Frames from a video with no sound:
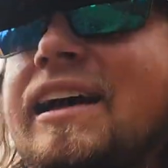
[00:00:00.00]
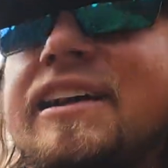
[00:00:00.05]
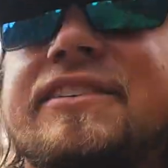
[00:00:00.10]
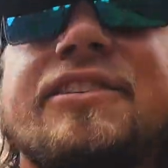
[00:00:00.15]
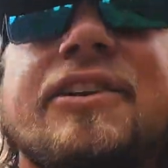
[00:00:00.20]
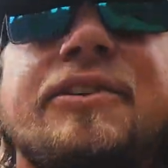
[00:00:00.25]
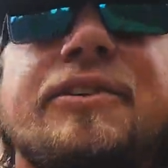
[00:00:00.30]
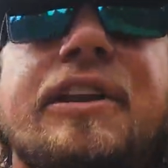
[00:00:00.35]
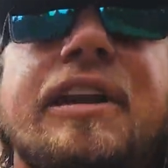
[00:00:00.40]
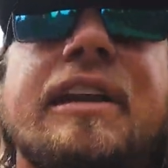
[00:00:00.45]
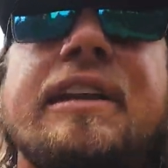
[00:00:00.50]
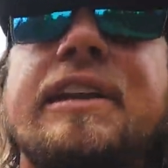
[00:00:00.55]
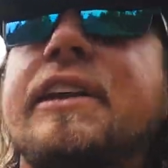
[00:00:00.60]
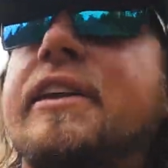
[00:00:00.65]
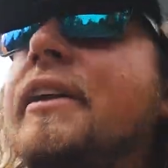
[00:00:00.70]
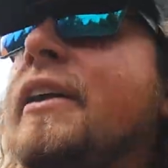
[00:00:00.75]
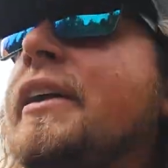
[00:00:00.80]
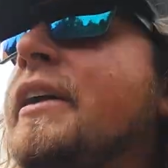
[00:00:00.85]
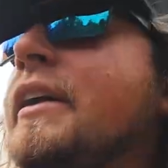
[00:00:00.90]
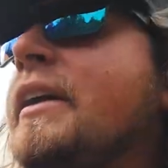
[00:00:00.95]
gotta start digging
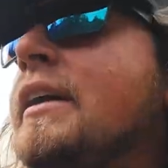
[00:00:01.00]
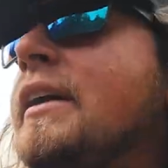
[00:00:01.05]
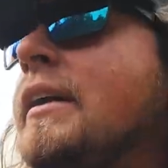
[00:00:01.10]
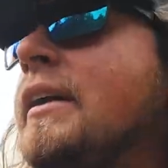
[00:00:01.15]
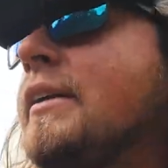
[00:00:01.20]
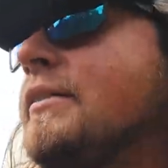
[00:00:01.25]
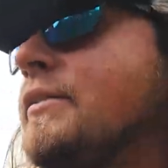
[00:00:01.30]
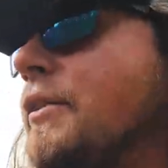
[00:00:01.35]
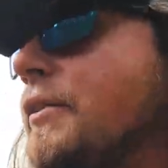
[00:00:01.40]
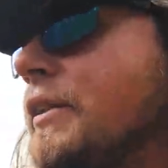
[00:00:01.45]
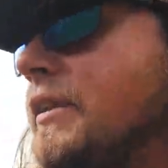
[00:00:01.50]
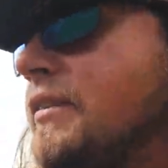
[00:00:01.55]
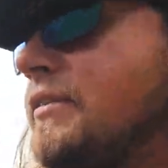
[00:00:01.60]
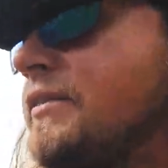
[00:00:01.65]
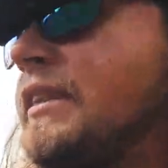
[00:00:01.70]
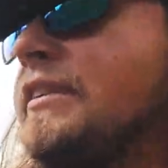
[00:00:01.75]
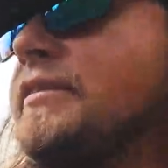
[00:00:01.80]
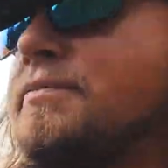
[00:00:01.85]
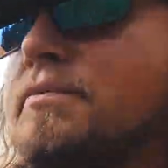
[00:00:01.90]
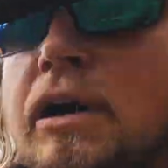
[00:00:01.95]
here. So this
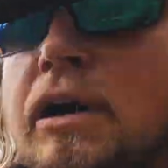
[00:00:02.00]
this